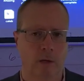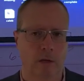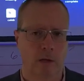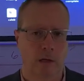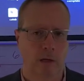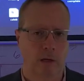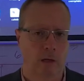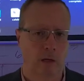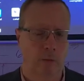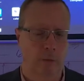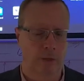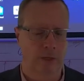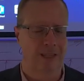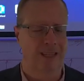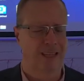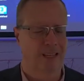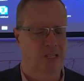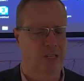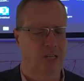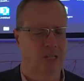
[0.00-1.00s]
But
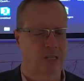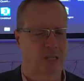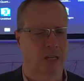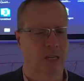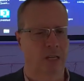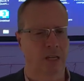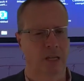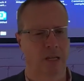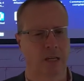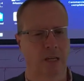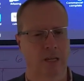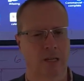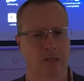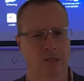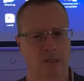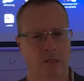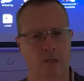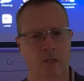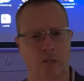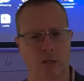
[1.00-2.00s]
the easiest thing
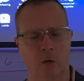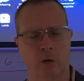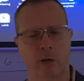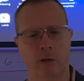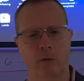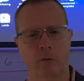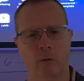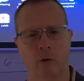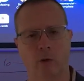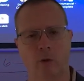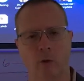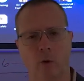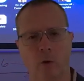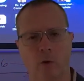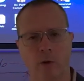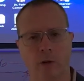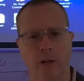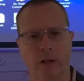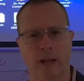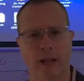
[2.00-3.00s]
is just to go ahead and
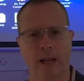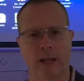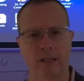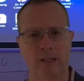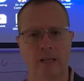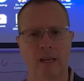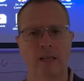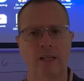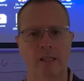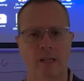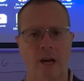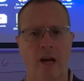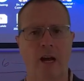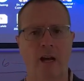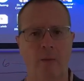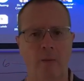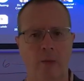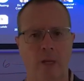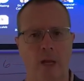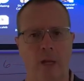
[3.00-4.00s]
record it as a
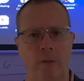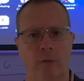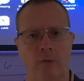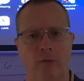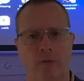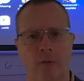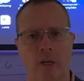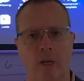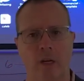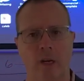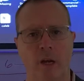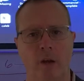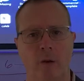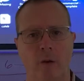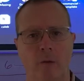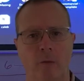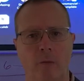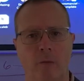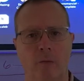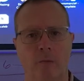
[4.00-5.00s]
time-lapse
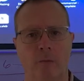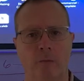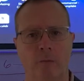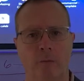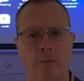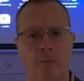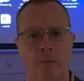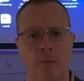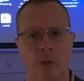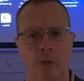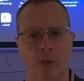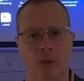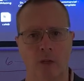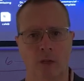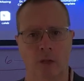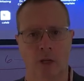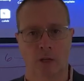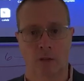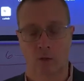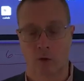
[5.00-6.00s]
video.
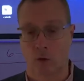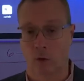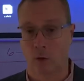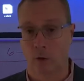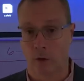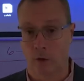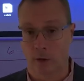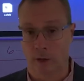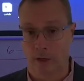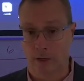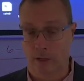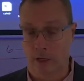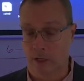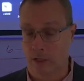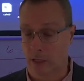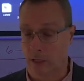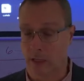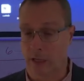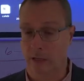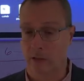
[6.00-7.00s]
And so, as I
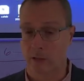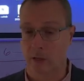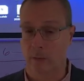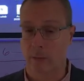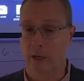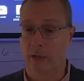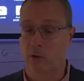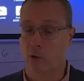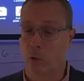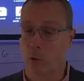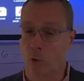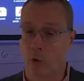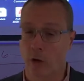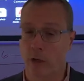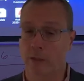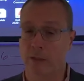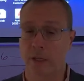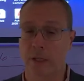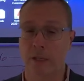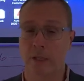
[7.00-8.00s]
said, that's going to be
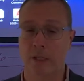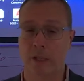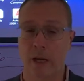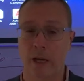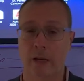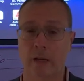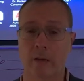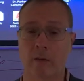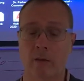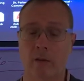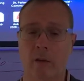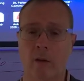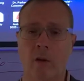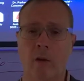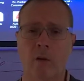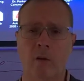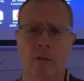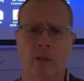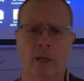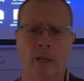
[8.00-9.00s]
20 seconds
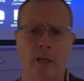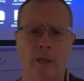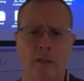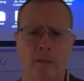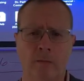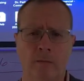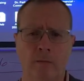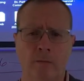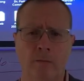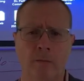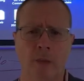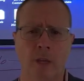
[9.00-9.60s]
long then.